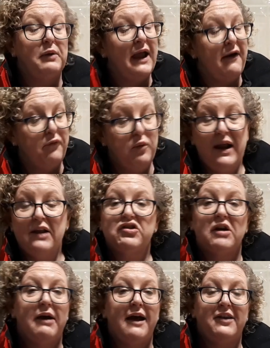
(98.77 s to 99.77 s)
We have
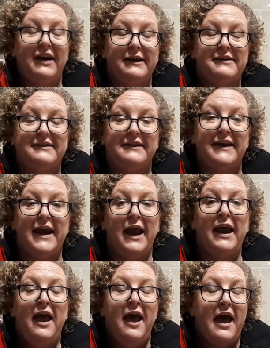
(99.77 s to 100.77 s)
wheelchair athletes today,